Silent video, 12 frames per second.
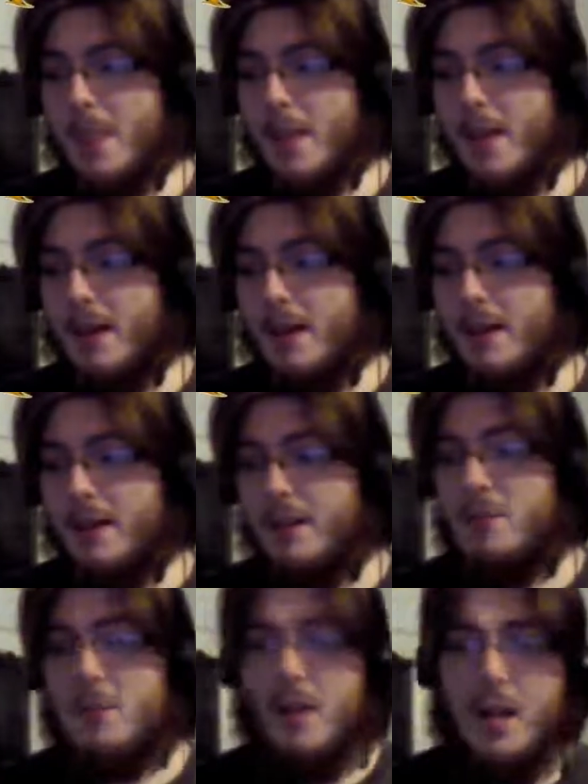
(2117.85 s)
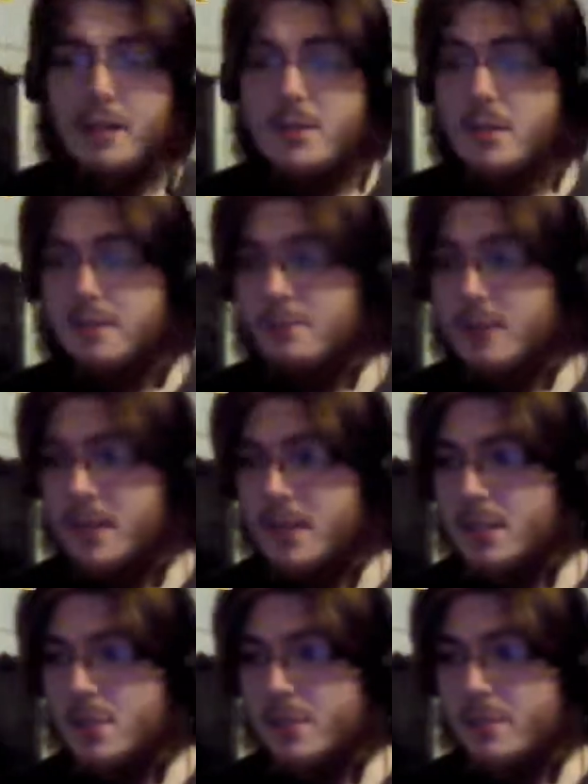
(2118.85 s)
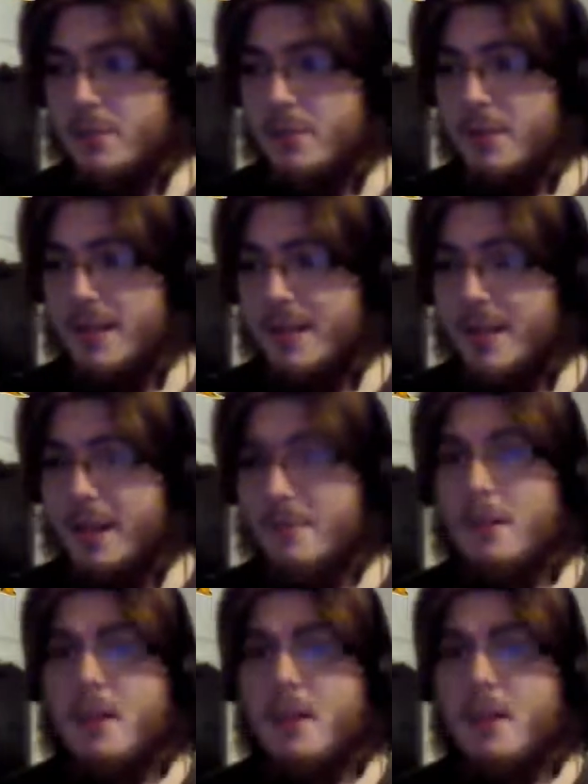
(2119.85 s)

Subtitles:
and we had some enjoyment with that game.